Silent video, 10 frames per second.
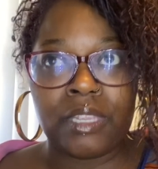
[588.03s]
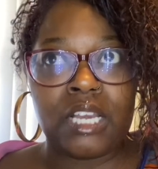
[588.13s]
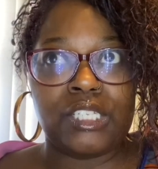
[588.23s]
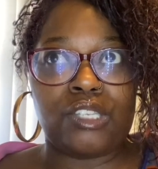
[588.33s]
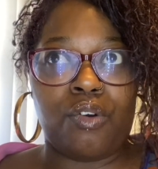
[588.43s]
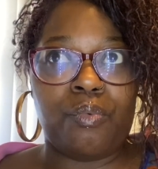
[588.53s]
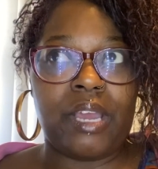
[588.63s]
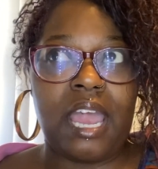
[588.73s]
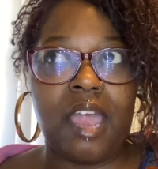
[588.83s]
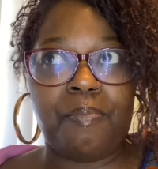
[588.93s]
So
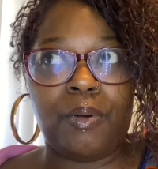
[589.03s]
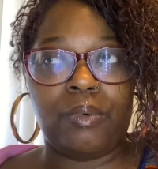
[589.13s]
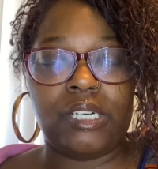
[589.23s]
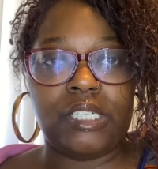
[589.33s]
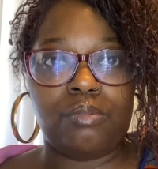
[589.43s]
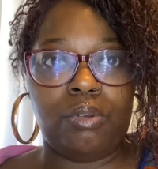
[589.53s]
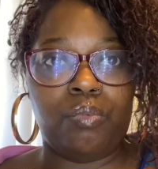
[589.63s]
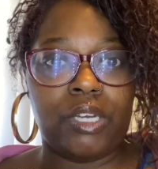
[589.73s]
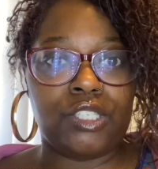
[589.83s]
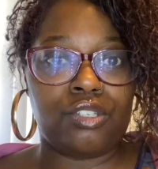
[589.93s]
what happened was, we
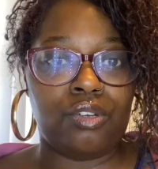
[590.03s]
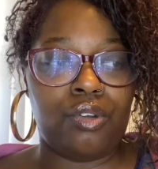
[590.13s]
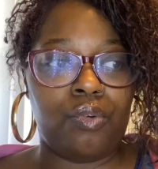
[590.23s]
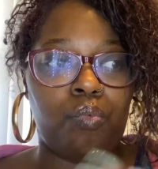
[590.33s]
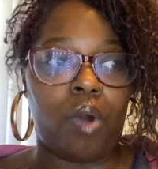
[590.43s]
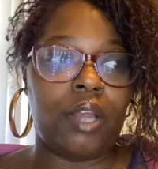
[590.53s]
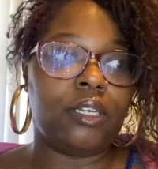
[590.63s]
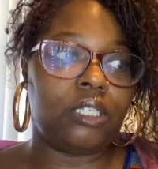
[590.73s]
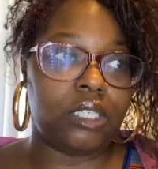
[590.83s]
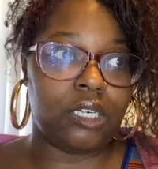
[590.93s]
went to one
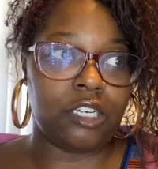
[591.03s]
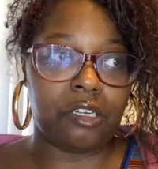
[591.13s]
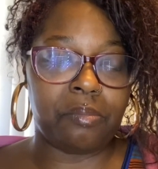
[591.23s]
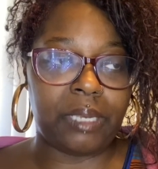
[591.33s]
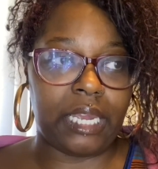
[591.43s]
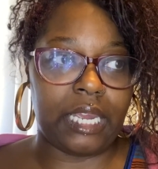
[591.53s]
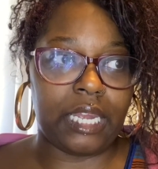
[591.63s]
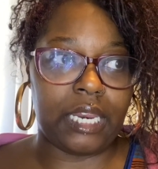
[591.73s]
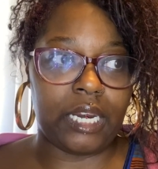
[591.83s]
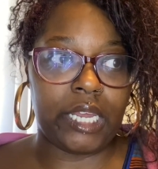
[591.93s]
club,
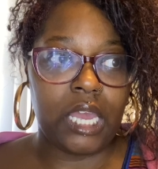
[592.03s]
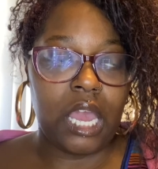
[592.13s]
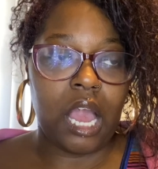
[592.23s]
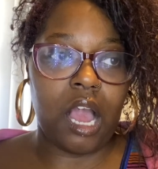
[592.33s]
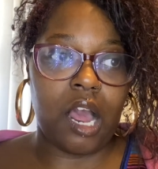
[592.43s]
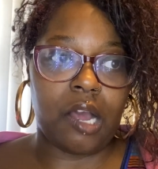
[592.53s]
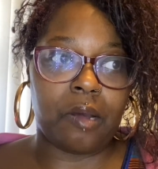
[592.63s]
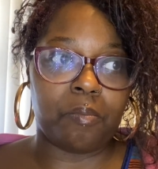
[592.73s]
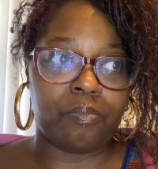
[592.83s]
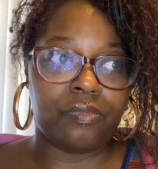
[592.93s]
and
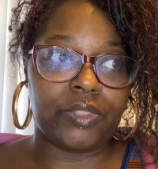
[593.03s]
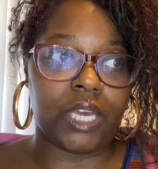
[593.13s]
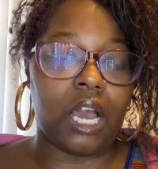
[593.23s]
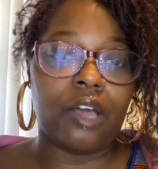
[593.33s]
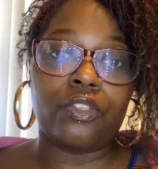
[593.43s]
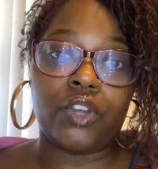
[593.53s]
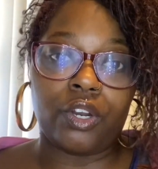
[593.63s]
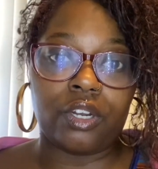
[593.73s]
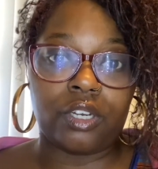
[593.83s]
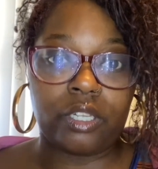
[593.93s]
the
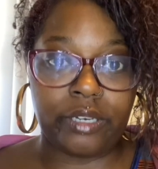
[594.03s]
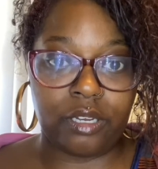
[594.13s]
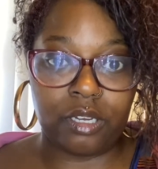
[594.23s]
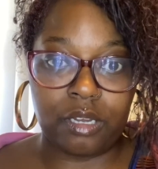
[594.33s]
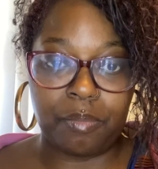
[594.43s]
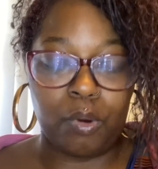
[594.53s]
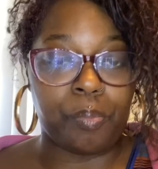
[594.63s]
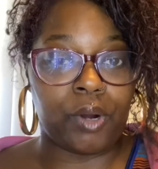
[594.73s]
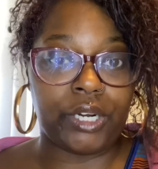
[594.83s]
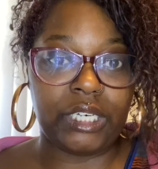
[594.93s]
other club or
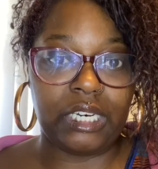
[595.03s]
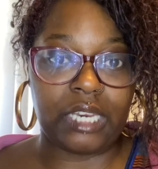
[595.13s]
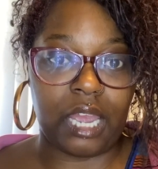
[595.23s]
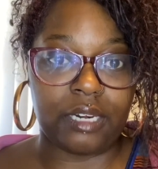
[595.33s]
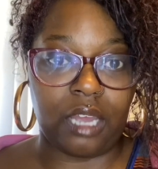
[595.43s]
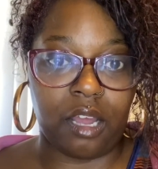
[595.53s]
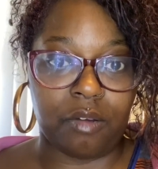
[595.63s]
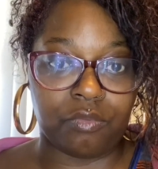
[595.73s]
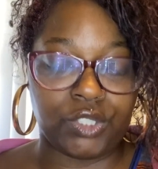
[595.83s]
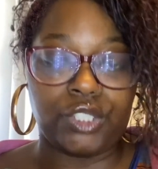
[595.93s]
party that
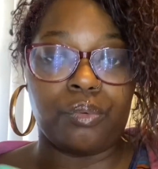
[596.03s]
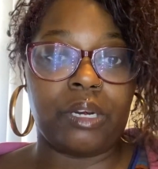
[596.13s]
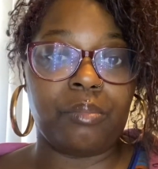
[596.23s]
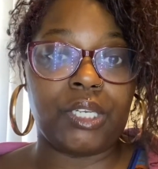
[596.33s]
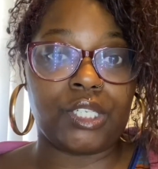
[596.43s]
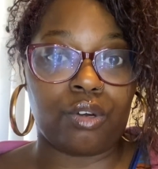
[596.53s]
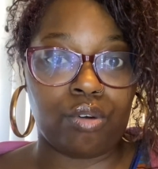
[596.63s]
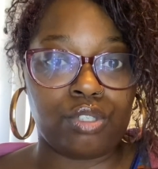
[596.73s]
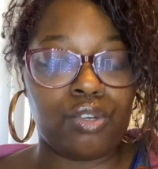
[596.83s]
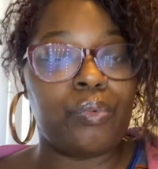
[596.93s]
Richard wanted me to
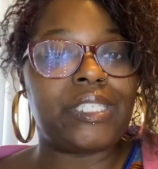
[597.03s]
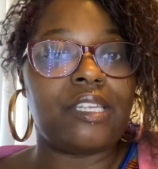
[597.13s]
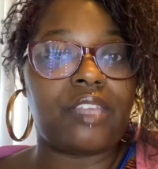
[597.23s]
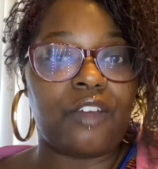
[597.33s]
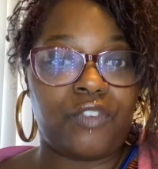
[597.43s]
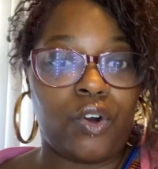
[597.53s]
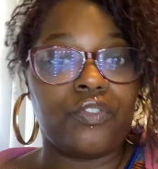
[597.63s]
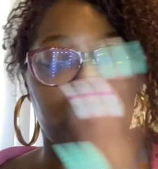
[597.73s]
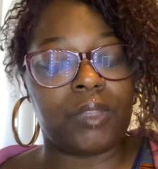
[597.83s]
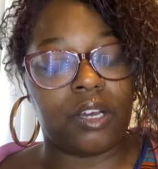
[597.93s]
go to wasn't that far
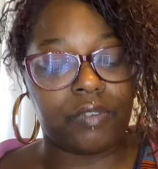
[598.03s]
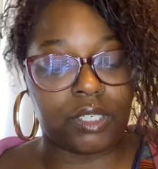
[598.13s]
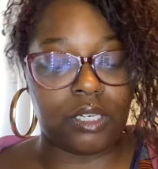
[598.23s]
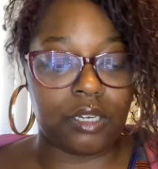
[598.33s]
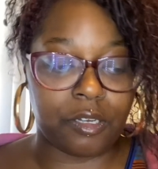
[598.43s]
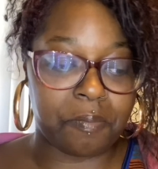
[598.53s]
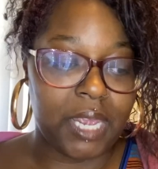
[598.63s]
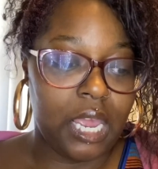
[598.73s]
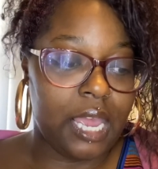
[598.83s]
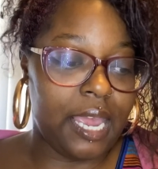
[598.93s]
from the other club.
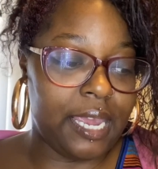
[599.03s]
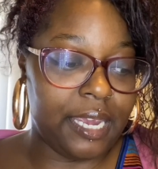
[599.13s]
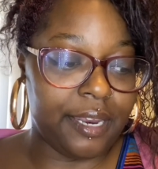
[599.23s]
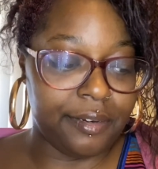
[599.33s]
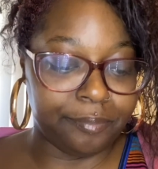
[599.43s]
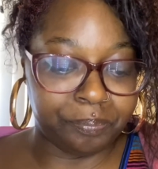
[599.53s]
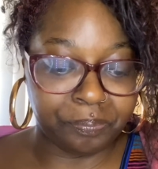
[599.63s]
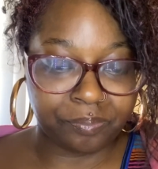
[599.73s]
And,